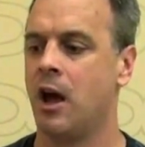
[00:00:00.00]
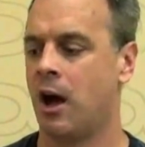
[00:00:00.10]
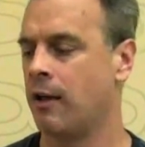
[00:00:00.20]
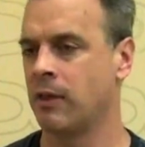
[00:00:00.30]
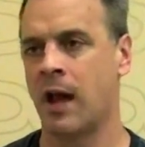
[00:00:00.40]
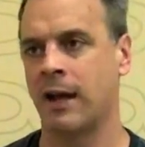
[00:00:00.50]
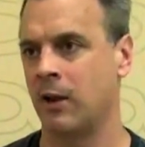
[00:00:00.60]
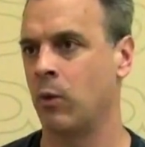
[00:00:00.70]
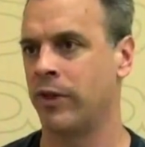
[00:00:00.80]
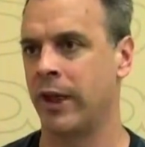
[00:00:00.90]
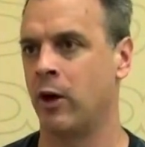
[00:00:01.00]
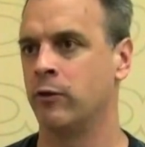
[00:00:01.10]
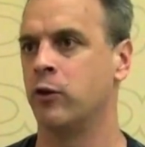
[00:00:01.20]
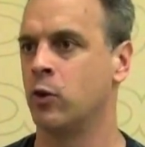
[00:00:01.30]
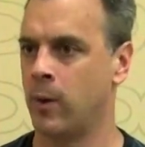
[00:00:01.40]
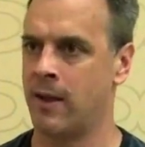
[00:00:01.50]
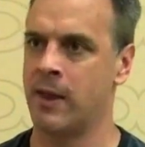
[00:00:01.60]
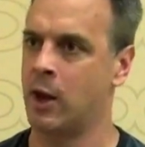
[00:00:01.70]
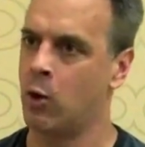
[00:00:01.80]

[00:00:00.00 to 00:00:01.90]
unlocking what they all do and then